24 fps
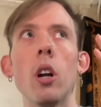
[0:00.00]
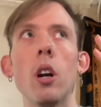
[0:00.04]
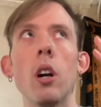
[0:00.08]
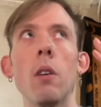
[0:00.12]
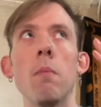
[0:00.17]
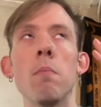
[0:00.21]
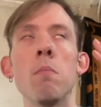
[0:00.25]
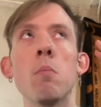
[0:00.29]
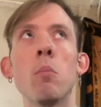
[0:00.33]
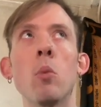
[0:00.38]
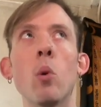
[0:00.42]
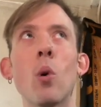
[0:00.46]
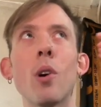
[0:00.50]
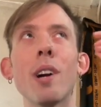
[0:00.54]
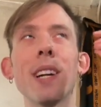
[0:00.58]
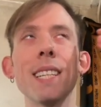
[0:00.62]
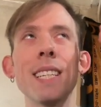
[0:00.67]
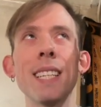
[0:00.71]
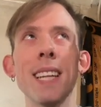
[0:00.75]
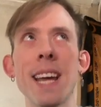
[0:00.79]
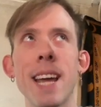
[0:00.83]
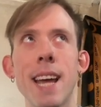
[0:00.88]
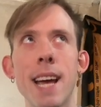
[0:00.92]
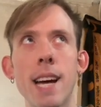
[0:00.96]
more
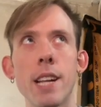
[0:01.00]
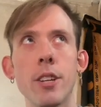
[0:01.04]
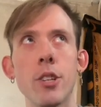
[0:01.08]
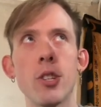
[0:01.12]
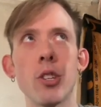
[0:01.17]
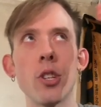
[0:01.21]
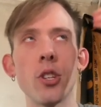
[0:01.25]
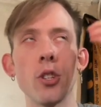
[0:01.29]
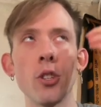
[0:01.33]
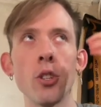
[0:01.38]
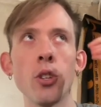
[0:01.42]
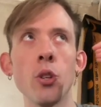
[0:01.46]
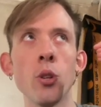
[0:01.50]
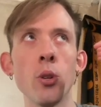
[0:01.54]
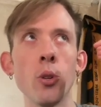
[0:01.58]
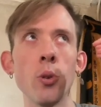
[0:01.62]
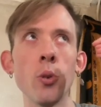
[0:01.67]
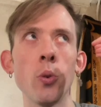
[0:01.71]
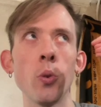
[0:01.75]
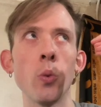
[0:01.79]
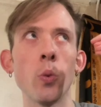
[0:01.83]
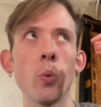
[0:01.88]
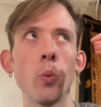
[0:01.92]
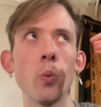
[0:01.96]
attached
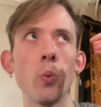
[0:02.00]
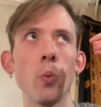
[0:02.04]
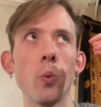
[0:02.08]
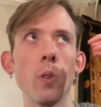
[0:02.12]
to